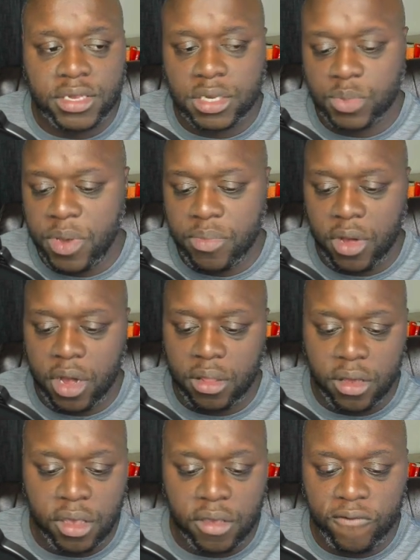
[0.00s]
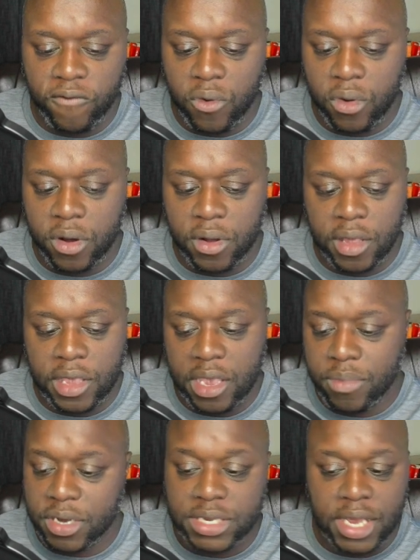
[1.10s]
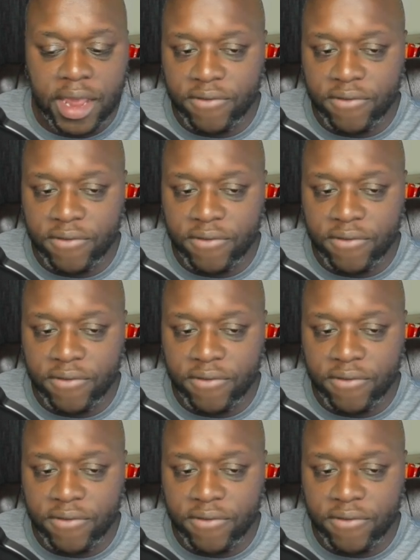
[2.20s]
is people are looking for ebooks on